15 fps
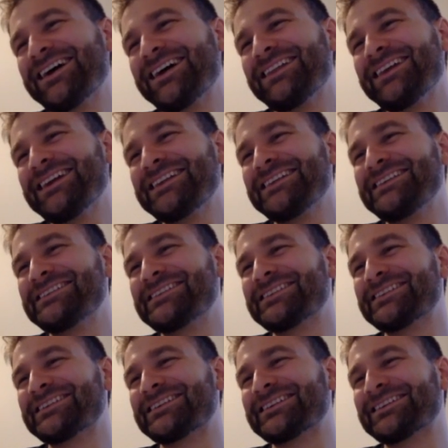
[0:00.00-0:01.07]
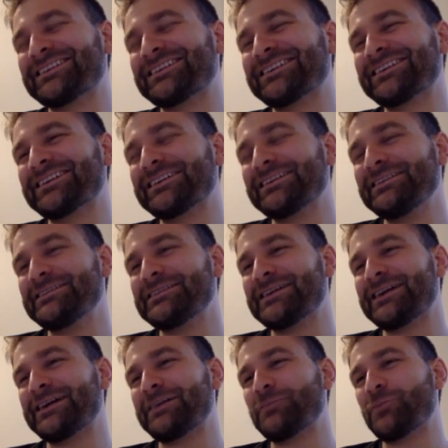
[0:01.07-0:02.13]
I like these
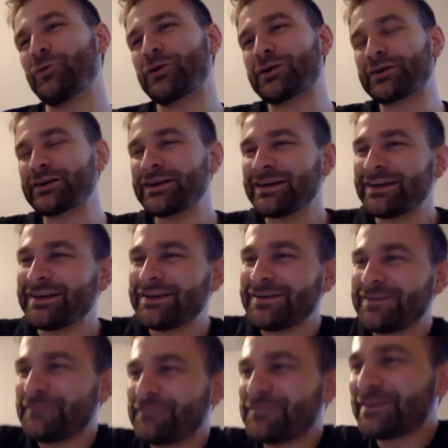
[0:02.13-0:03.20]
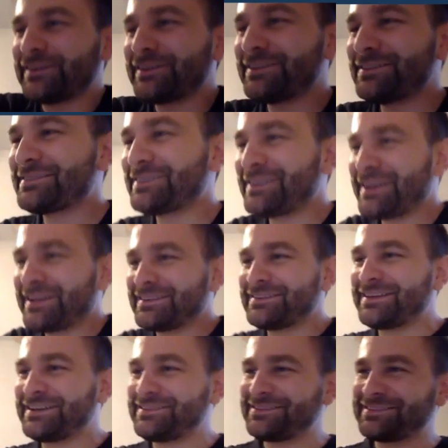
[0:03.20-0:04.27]
more village like
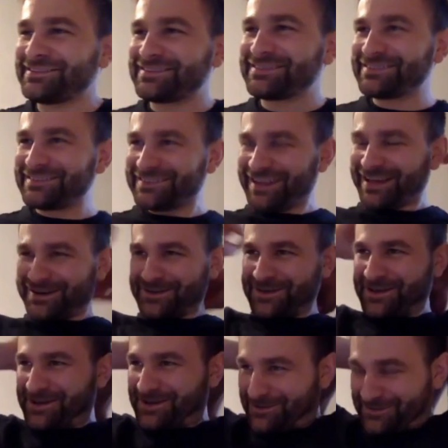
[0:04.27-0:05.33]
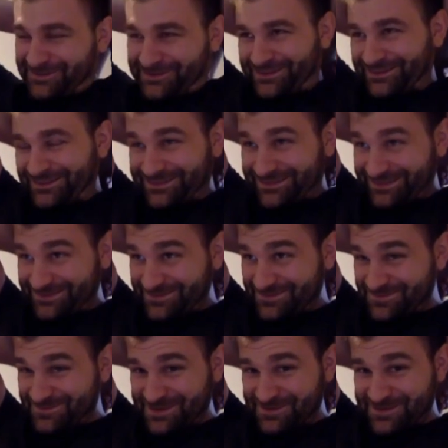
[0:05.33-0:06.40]
touches. I don't know.
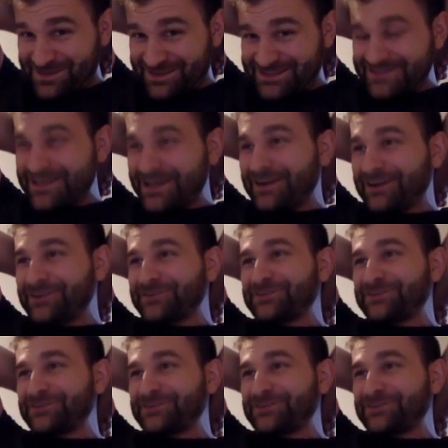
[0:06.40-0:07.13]
Maybe that's just how I